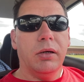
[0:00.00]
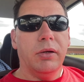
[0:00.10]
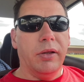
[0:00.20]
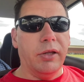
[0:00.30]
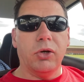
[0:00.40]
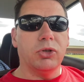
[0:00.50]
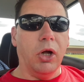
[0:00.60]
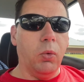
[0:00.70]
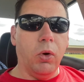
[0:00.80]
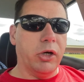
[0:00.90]
And there's
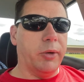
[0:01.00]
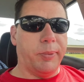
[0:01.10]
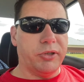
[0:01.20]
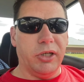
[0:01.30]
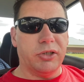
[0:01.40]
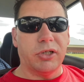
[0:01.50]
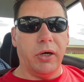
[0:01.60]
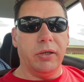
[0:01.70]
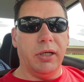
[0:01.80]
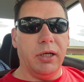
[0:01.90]
no 100%
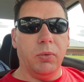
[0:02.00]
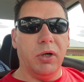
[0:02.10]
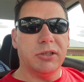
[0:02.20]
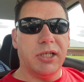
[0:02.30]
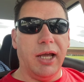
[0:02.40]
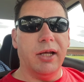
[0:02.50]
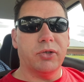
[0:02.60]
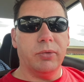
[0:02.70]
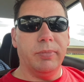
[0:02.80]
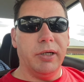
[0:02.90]
certainty it was
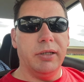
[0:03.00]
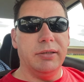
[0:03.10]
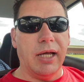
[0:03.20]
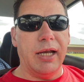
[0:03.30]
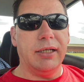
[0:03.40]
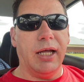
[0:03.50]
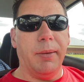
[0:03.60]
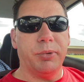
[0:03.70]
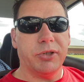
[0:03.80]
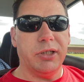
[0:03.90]
cancer, but
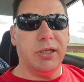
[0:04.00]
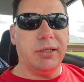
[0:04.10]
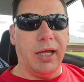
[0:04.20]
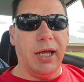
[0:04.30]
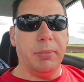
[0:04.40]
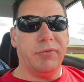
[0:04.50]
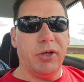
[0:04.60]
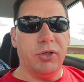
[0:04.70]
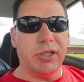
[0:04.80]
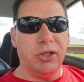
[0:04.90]
99% of the time, if
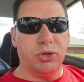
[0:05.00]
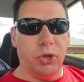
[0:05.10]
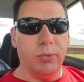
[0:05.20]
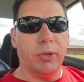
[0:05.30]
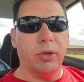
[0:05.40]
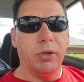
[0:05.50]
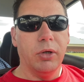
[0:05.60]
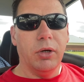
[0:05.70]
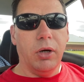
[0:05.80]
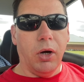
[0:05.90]
there is a tumor
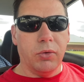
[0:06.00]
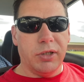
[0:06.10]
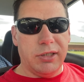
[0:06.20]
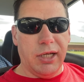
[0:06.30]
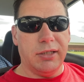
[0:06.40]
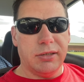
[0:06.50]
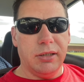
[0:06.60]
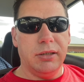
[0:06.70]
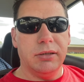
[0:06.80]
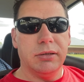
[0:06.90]
on the
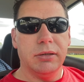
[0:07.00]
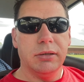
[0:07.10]
testes,